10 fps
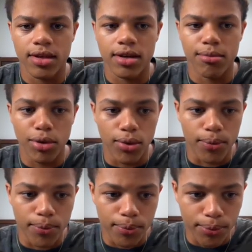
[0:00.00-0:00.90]
Boom.
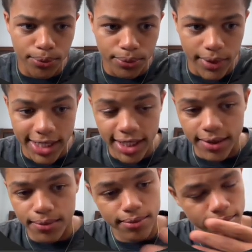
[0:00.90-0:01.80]
That's
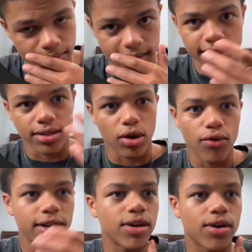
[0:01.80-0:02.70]
it. Whole
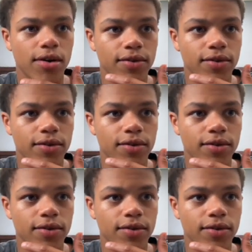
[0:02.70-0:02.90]
video covered